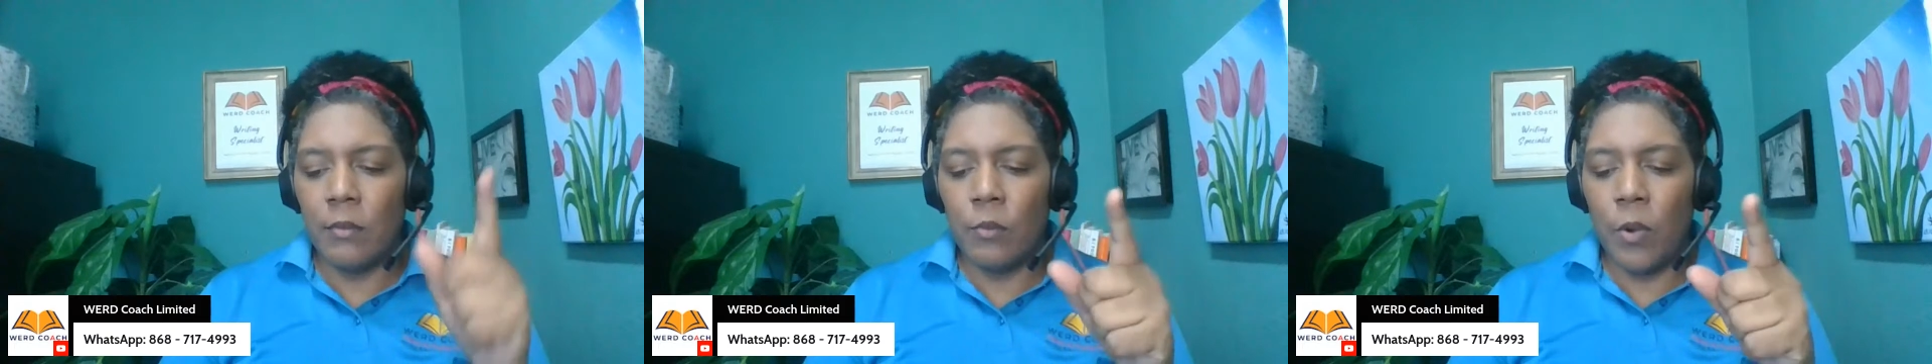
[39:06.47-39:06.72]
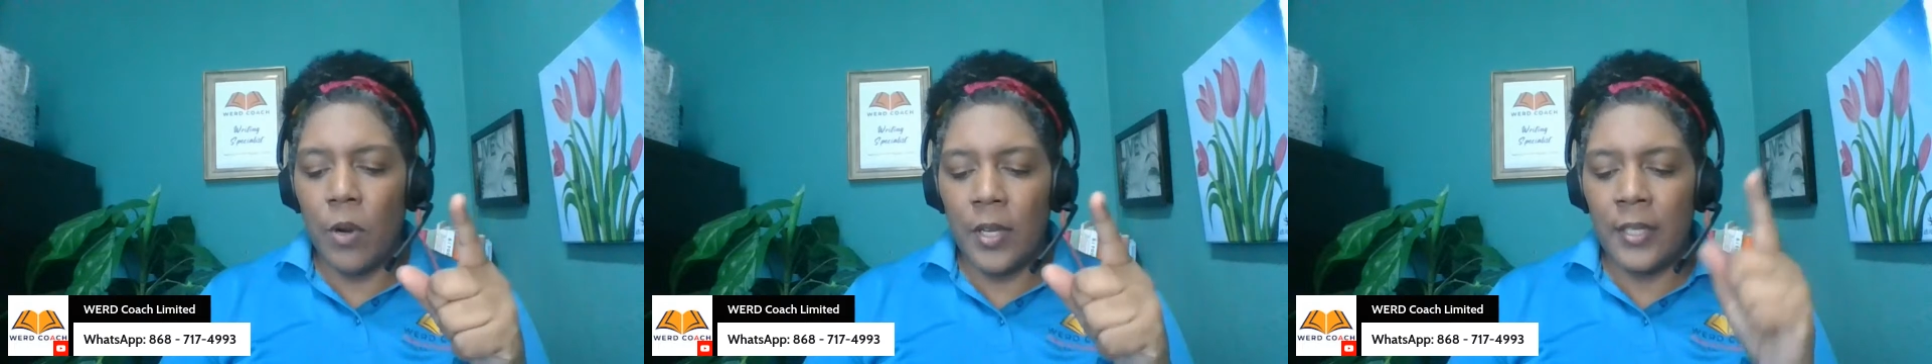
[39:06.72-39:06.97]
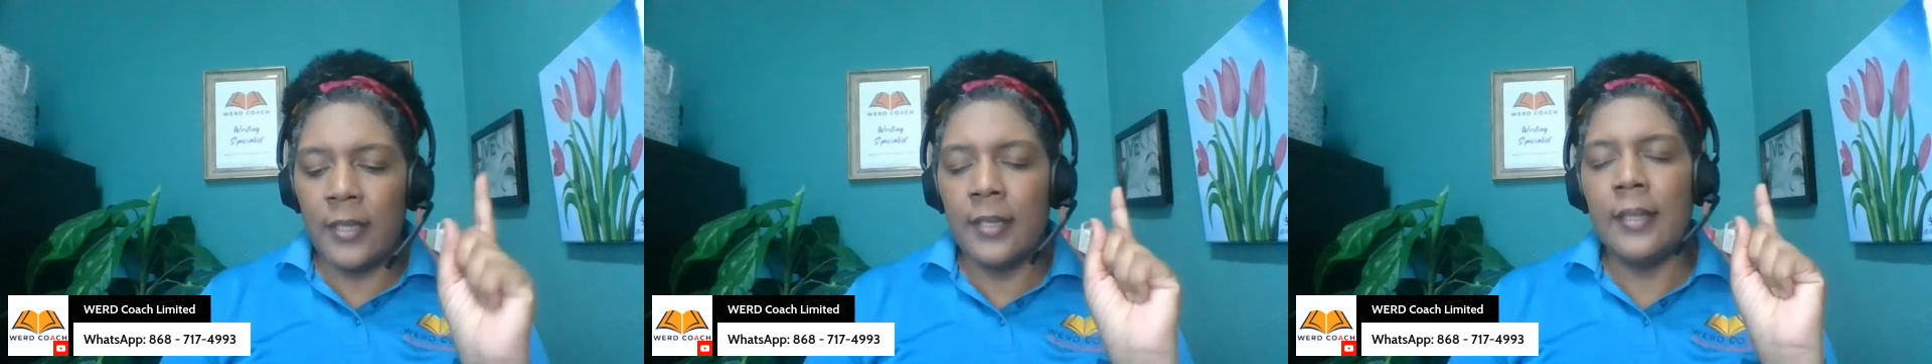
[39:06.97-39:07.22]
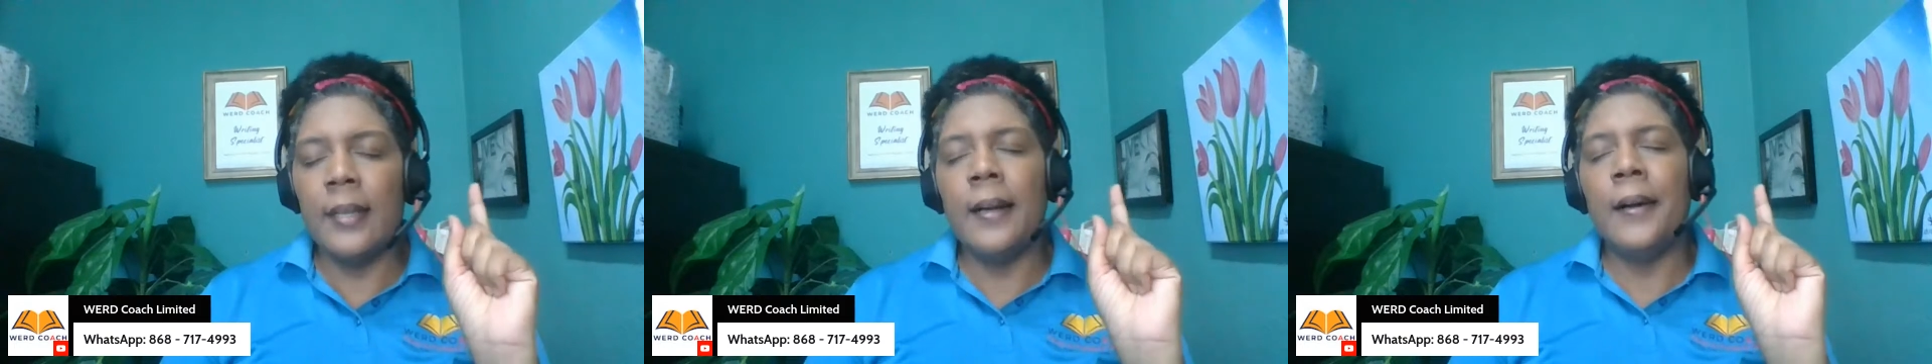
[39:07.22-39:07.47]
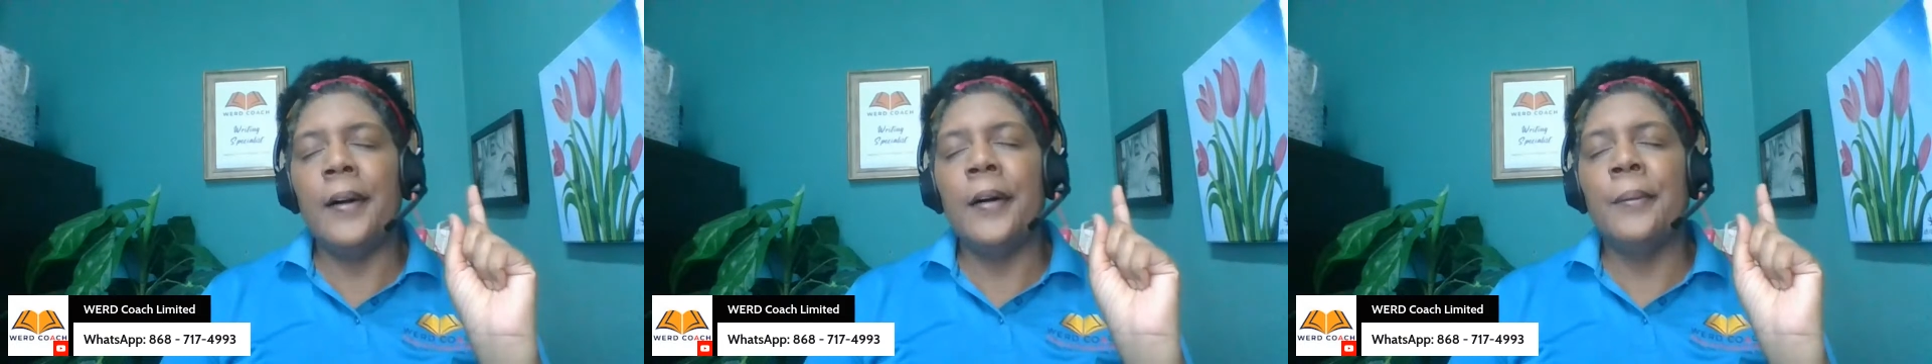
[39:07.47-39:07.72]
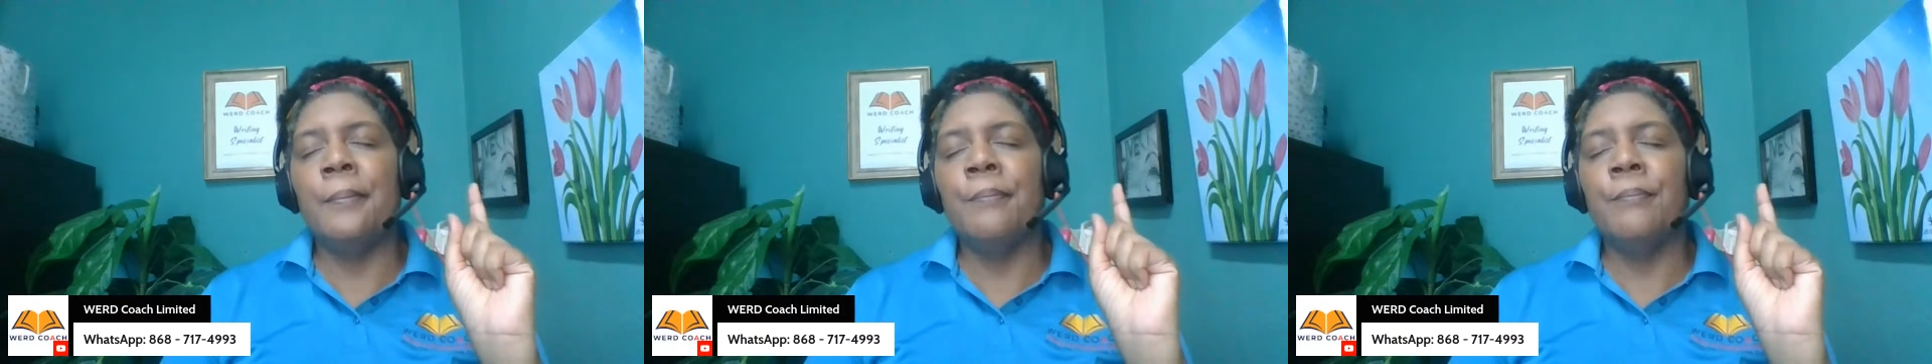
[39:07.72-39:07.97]
One,
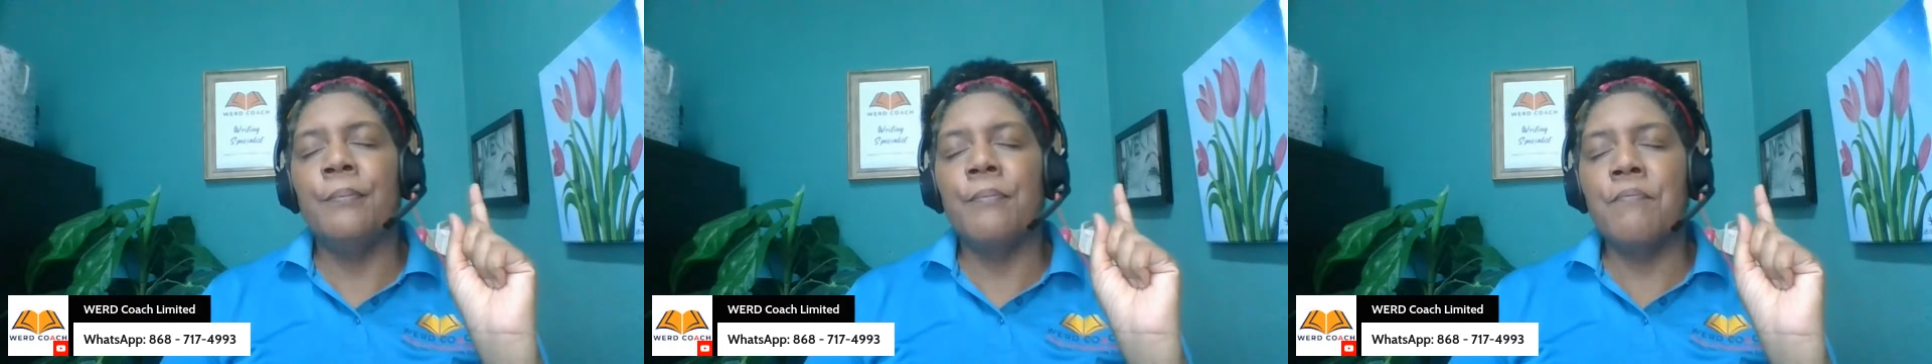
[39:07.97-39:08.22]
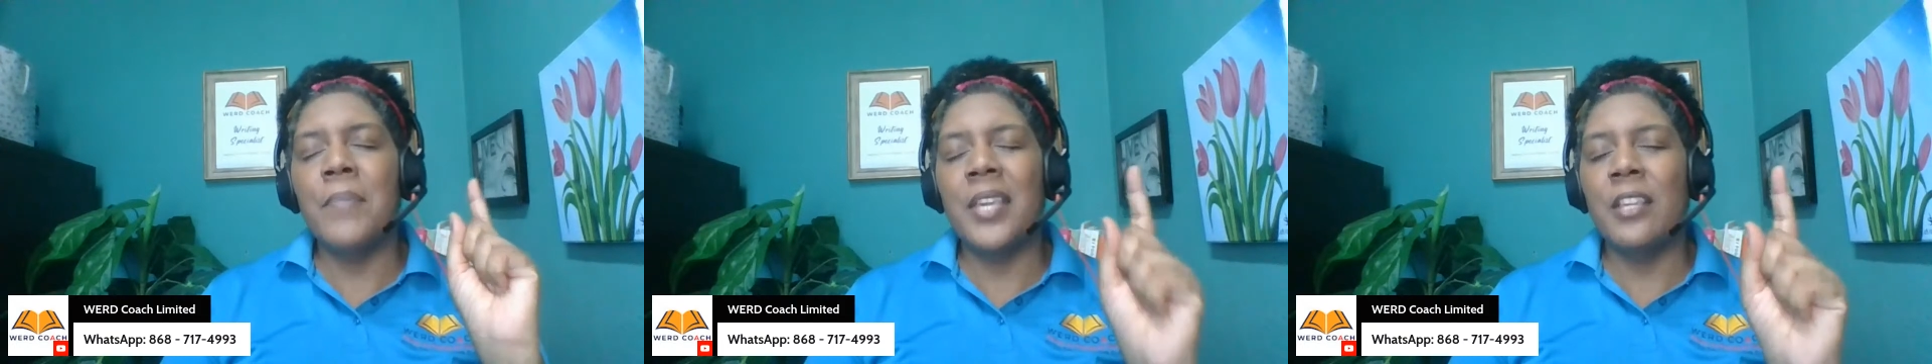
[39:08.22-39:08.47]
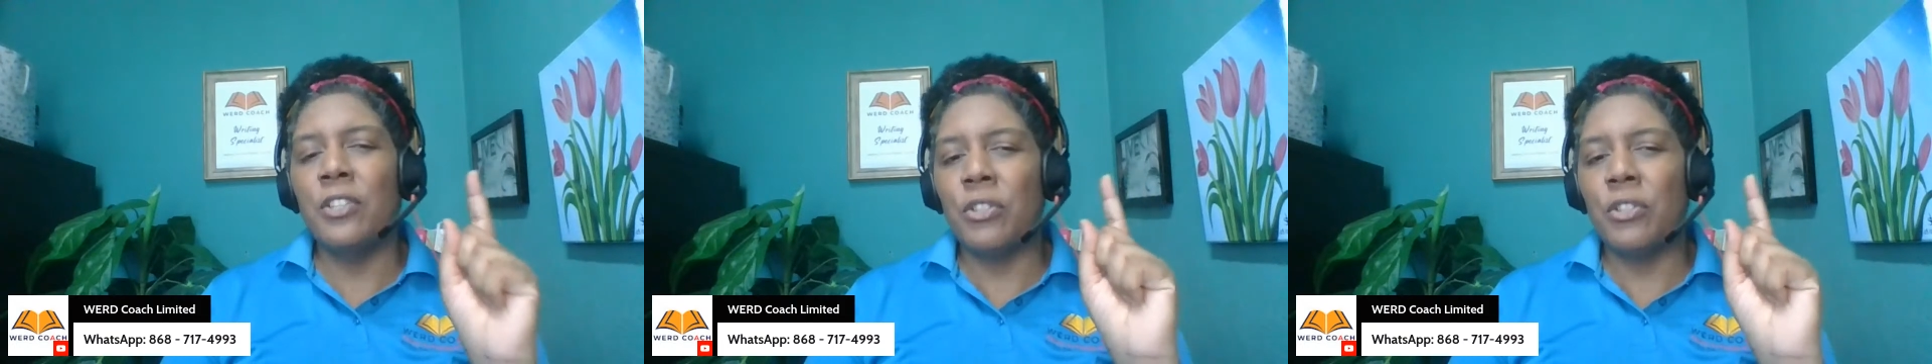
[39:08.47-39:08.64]
making